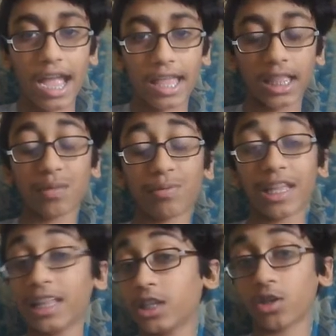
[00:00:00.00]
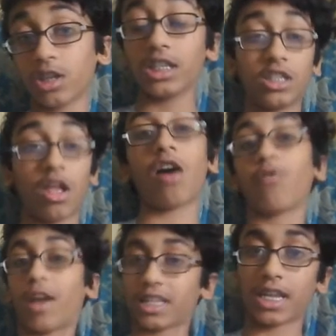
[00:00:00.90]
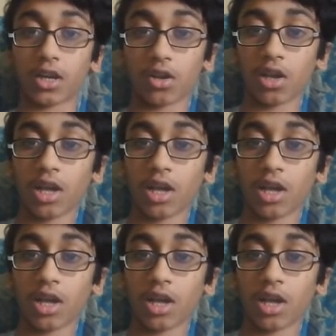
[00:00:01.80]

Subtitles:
And let's pretend this is not a rectangle.